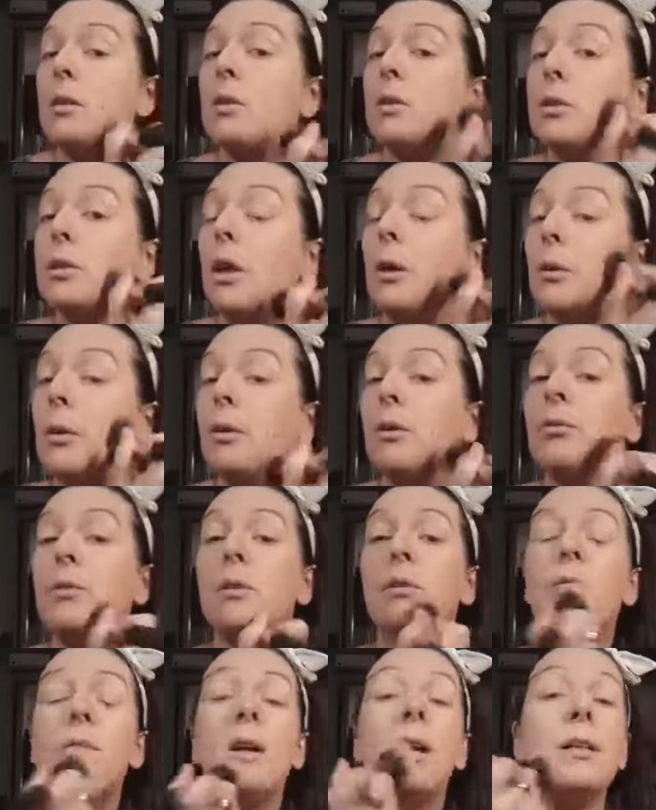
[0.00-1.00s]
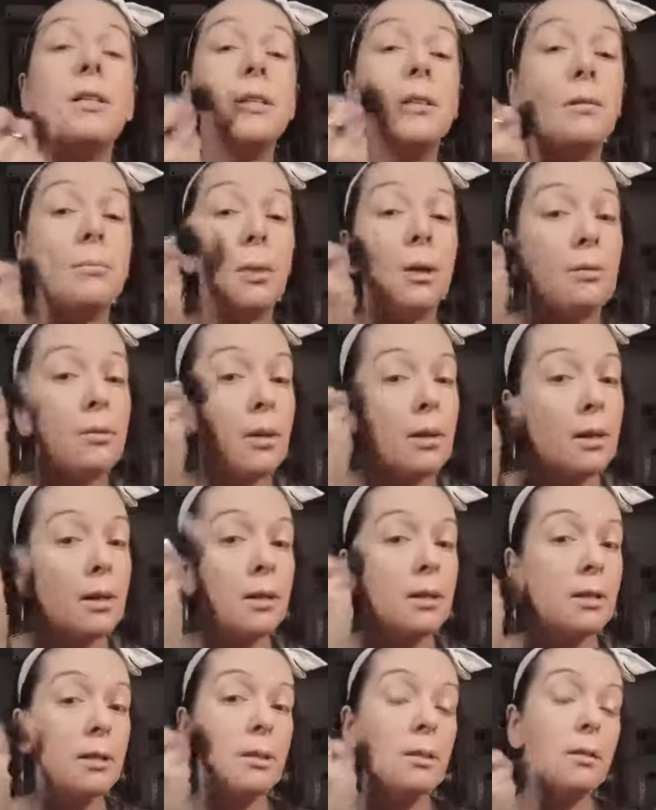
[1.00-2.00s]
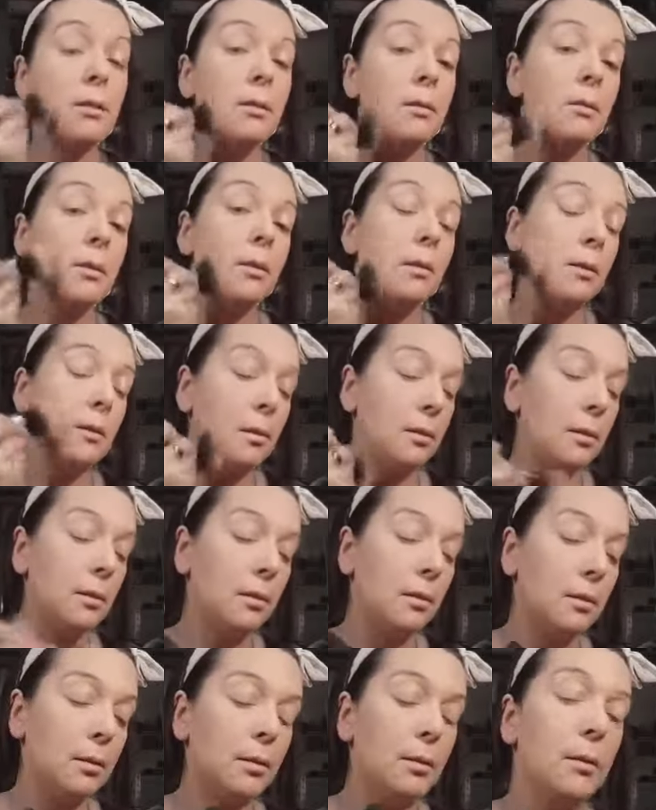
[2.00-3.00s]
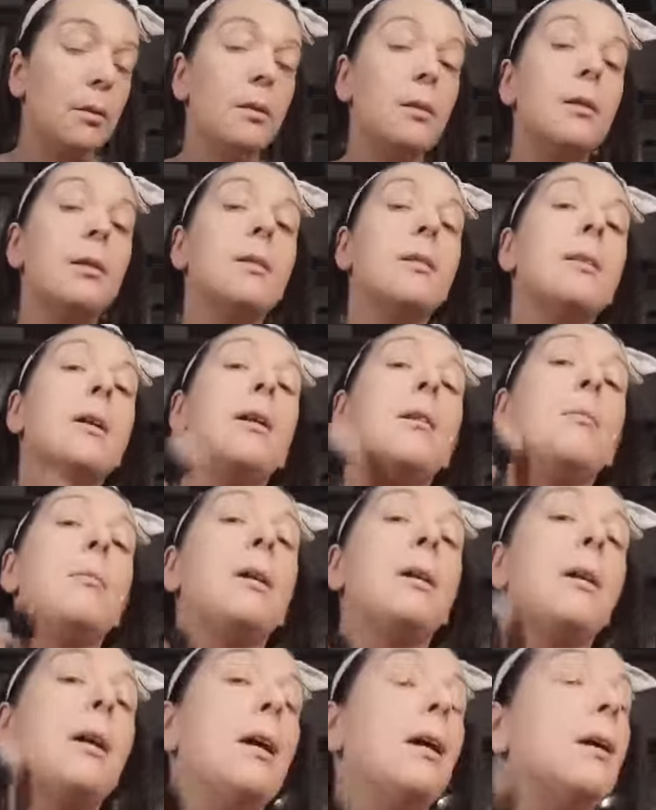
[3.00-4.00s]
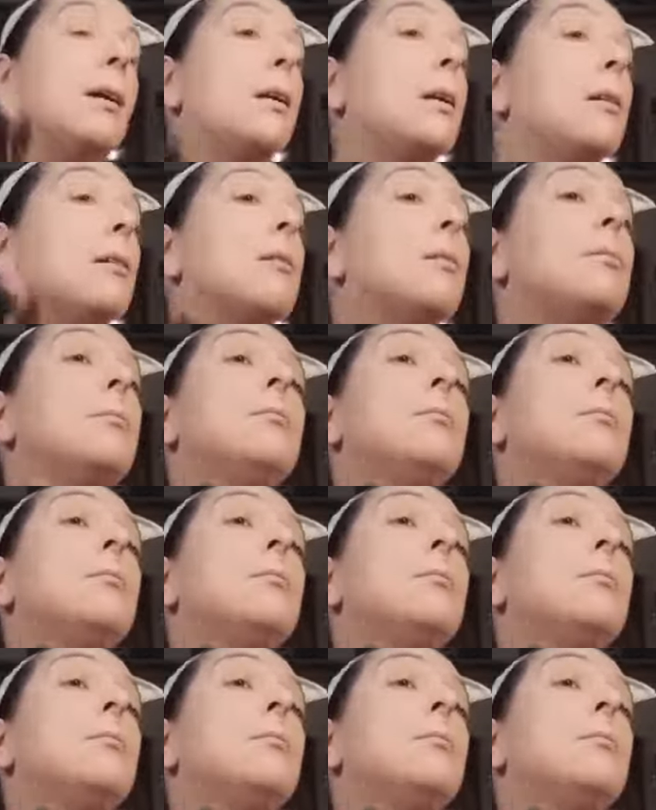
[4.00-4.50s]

just go over the rest of my face and down my neck.